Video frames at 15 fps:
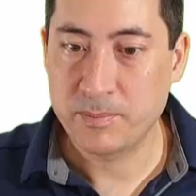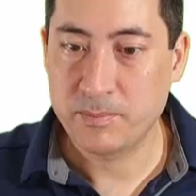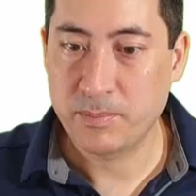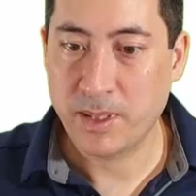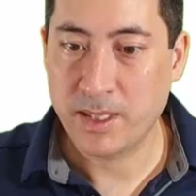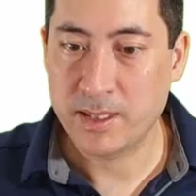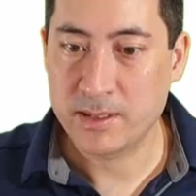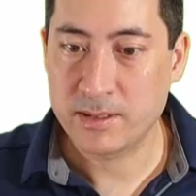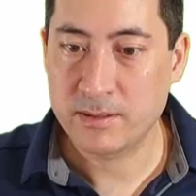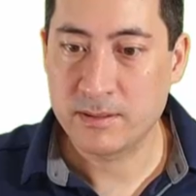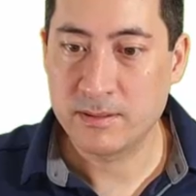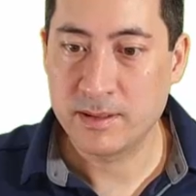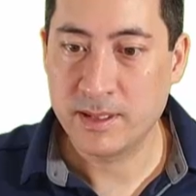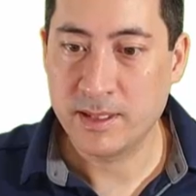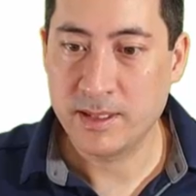
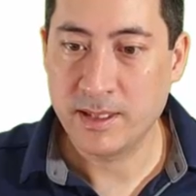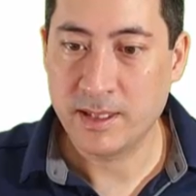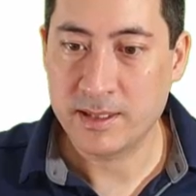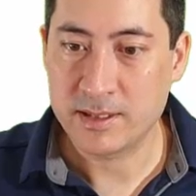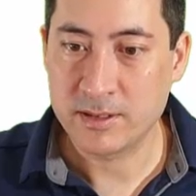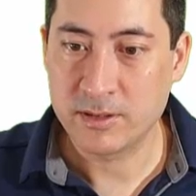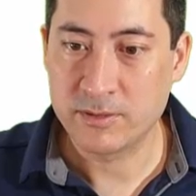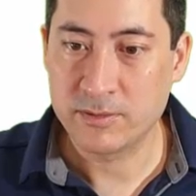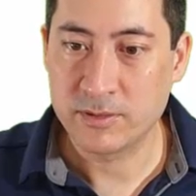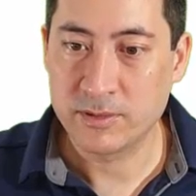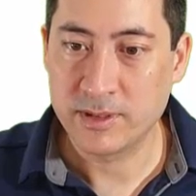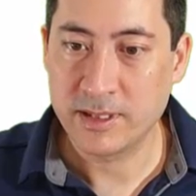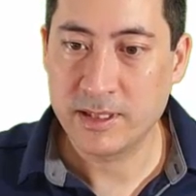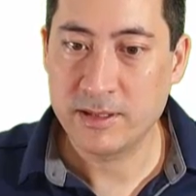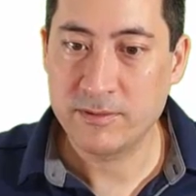particle here has an overall
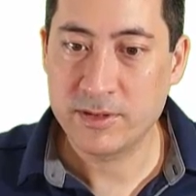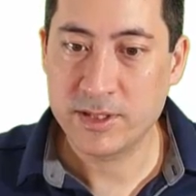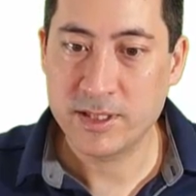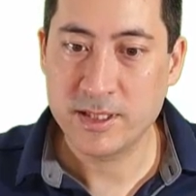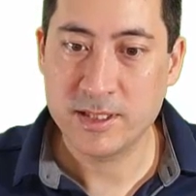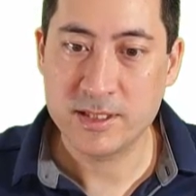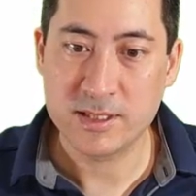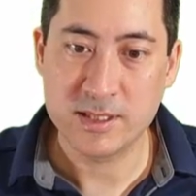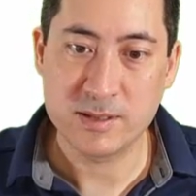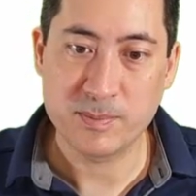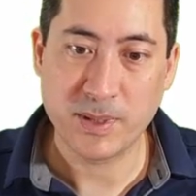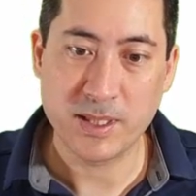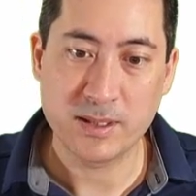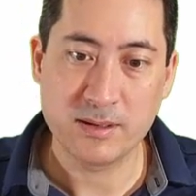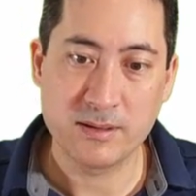negative charge. This
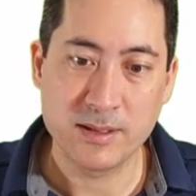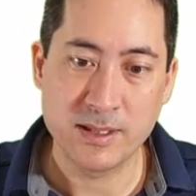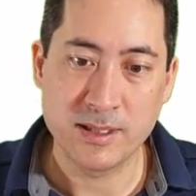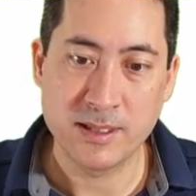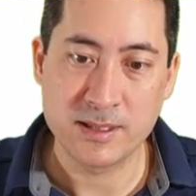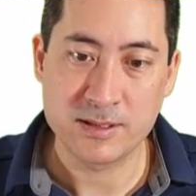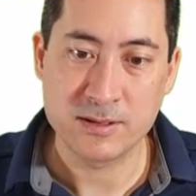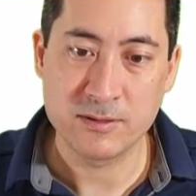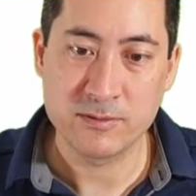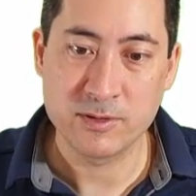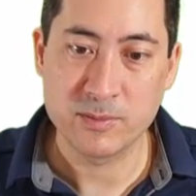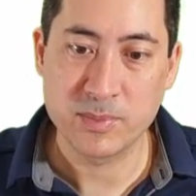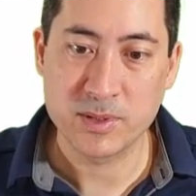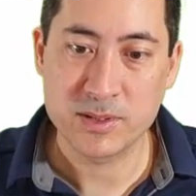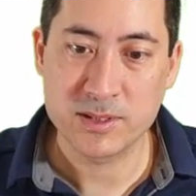particle here has an
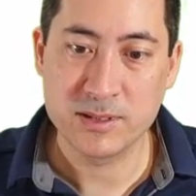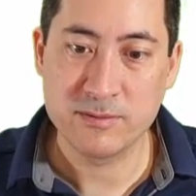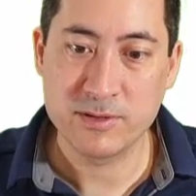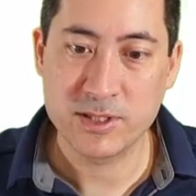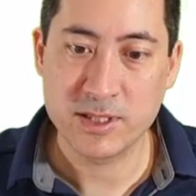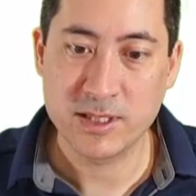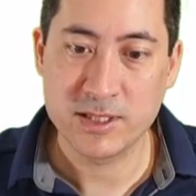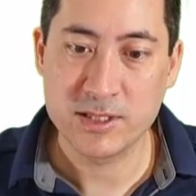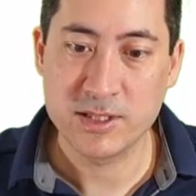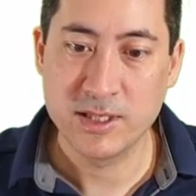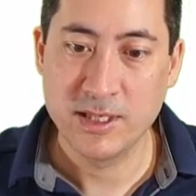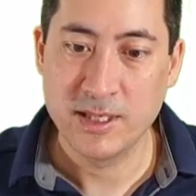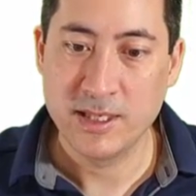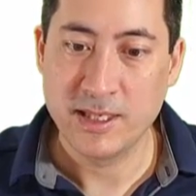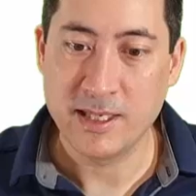overall positive charge.
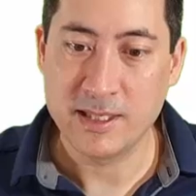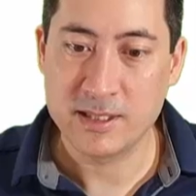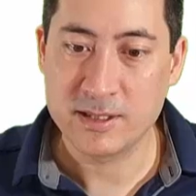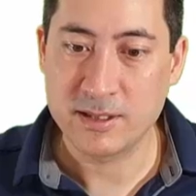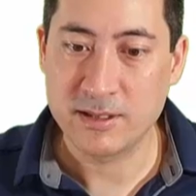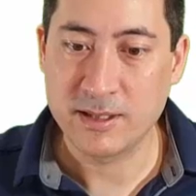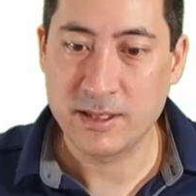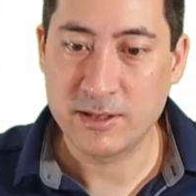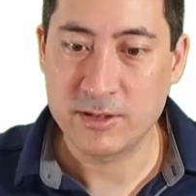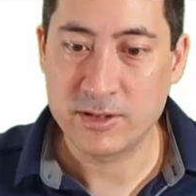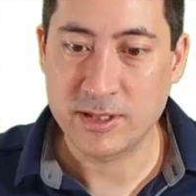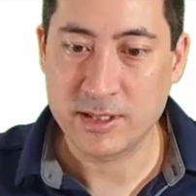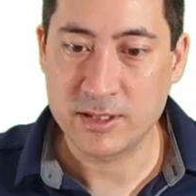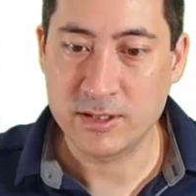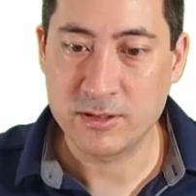And so they're
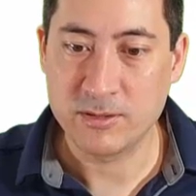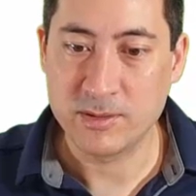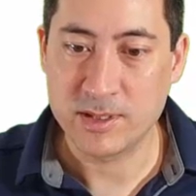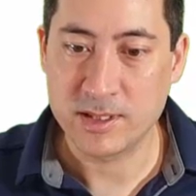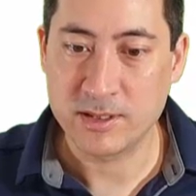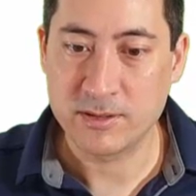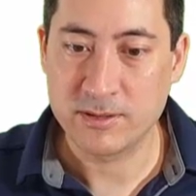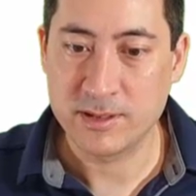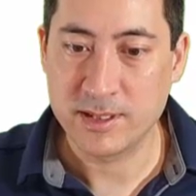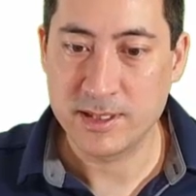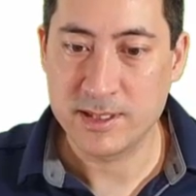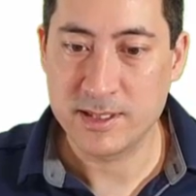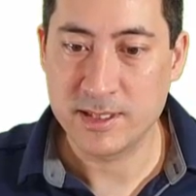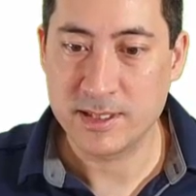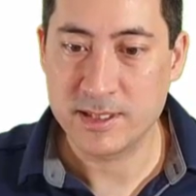attracted to each other and they
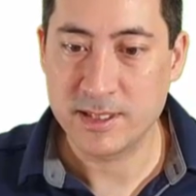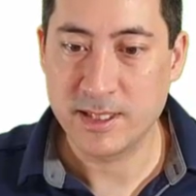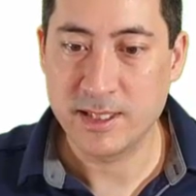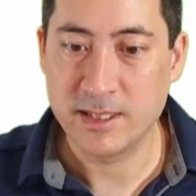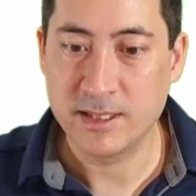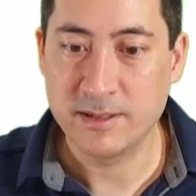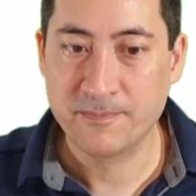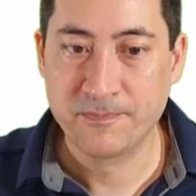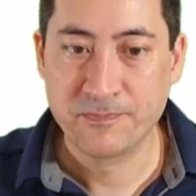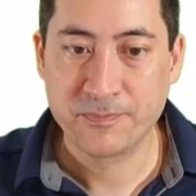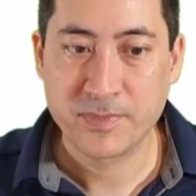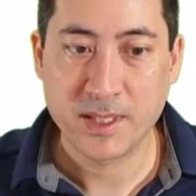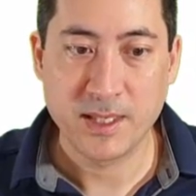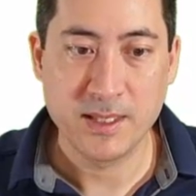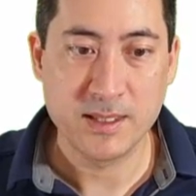stick together.
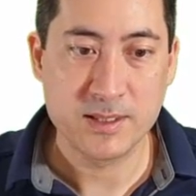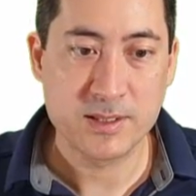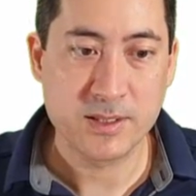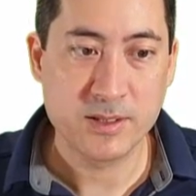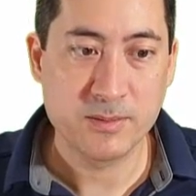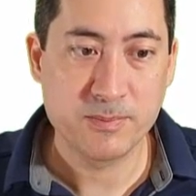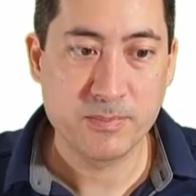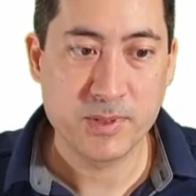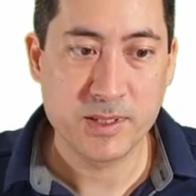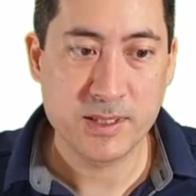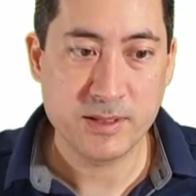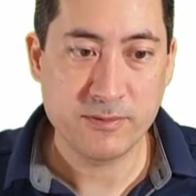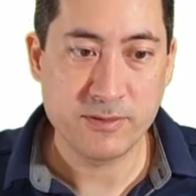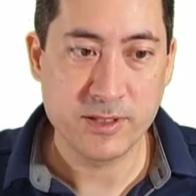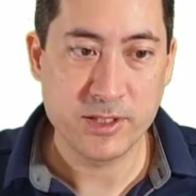And so the
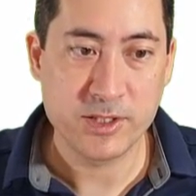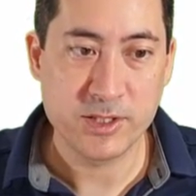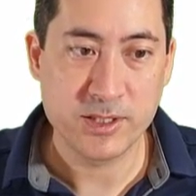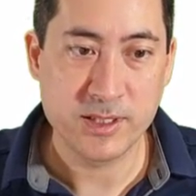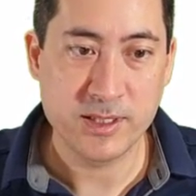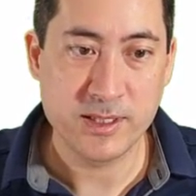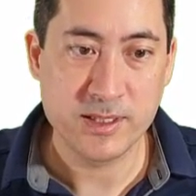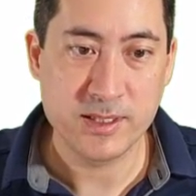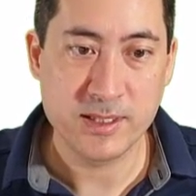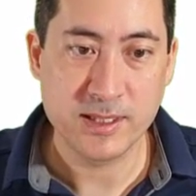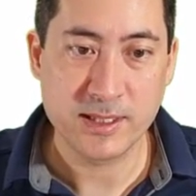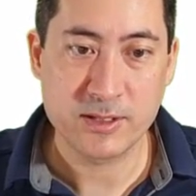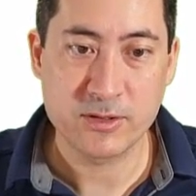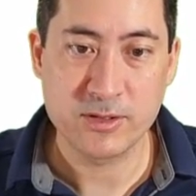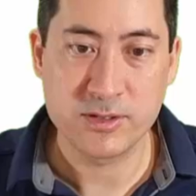definition is the
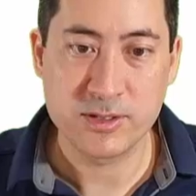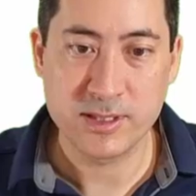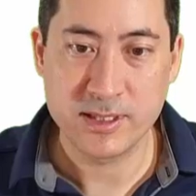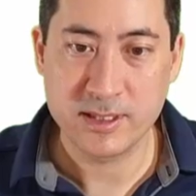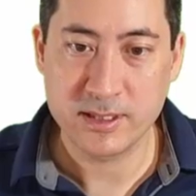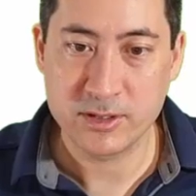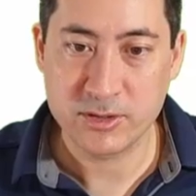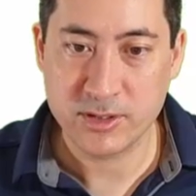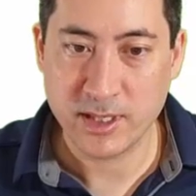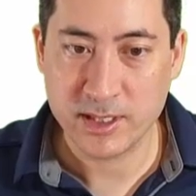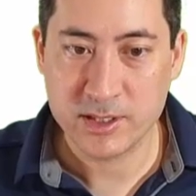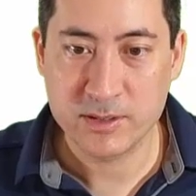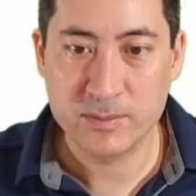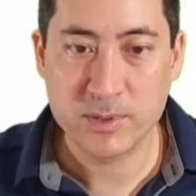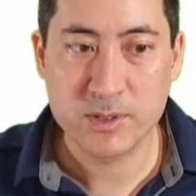electrostatic
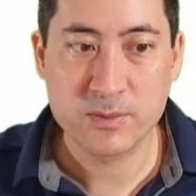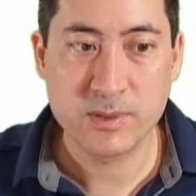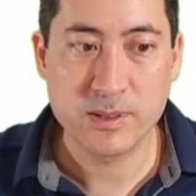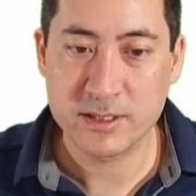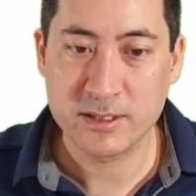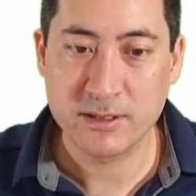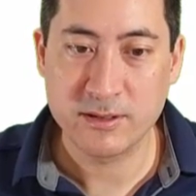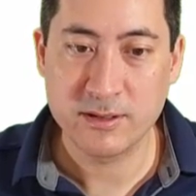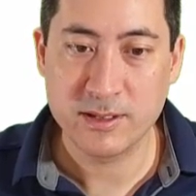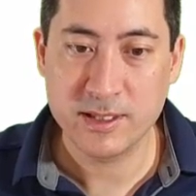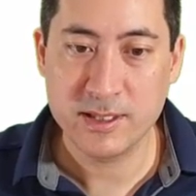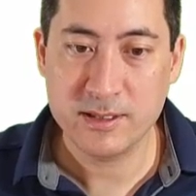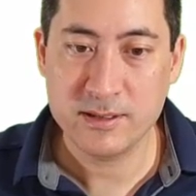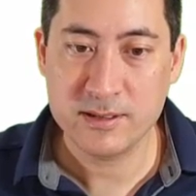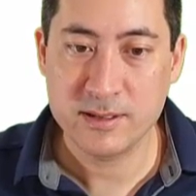attraction between
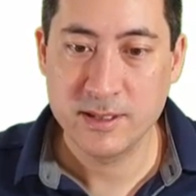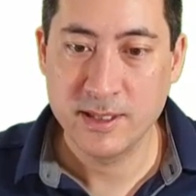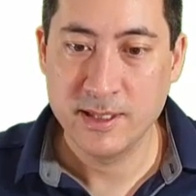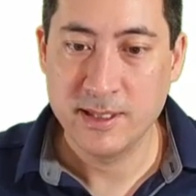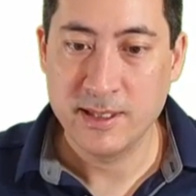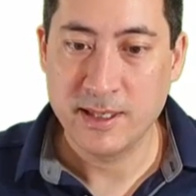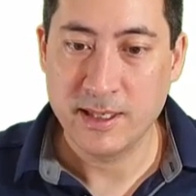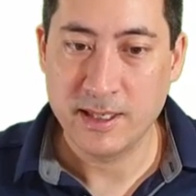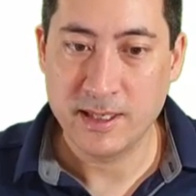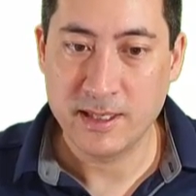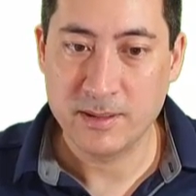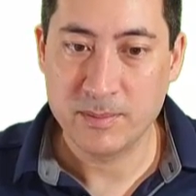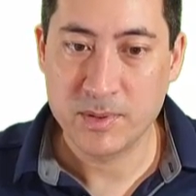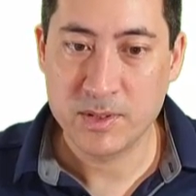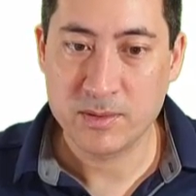ions,
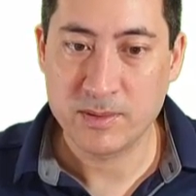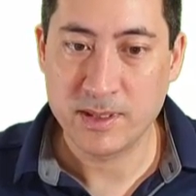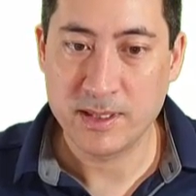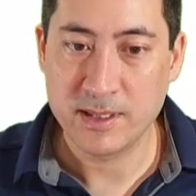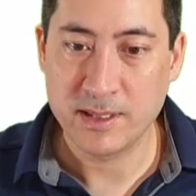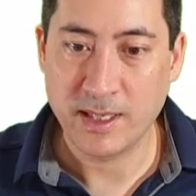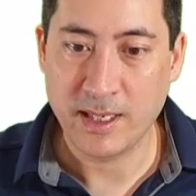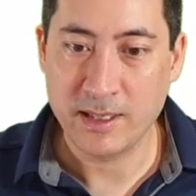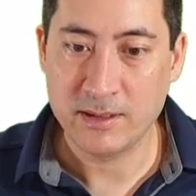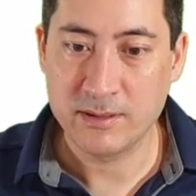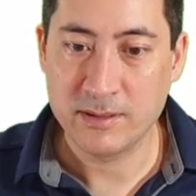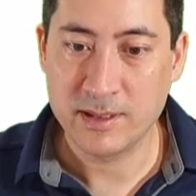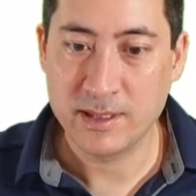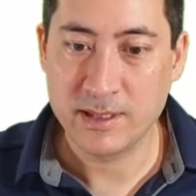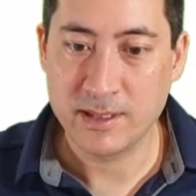between an
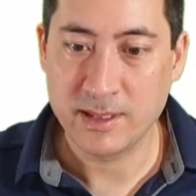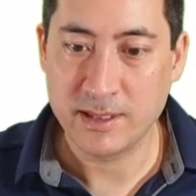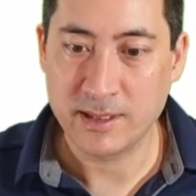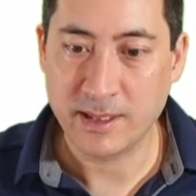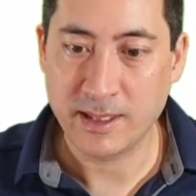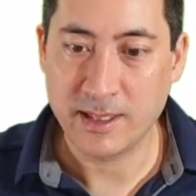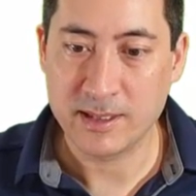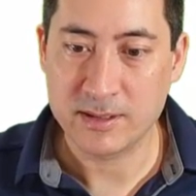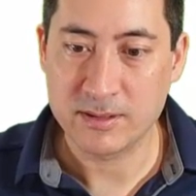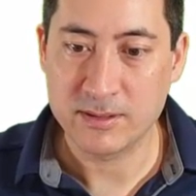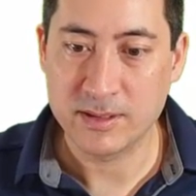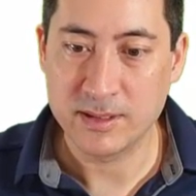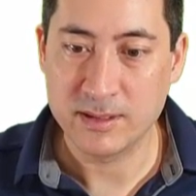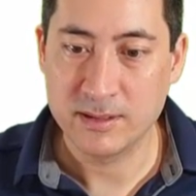anion and a cation.